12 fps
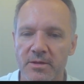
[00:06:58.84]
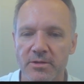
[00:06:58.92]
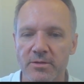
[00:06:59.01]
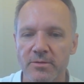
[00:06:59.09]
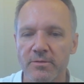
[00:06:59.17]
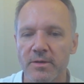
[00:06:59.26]

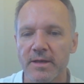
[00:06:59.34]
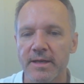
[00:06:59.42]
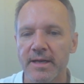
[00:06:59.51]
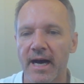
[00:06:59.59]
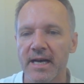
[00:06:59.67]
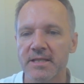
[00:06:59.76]
two
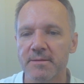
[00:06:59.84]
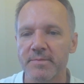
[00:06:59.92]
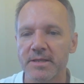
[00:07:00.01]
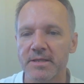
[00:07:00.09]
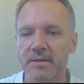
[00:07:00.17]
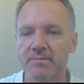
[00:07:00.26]
nice
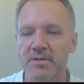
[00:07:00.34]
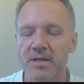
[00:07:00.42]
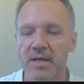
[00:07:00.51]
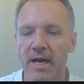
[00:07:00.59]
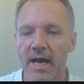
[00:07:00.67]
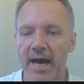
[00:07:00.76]
bishops,
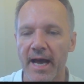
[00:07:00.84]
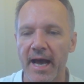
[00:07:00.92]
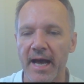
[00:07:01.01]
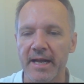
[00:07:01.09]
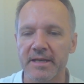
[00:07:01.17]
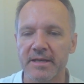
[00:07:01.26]

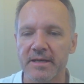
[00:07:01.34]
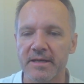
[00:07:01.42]
and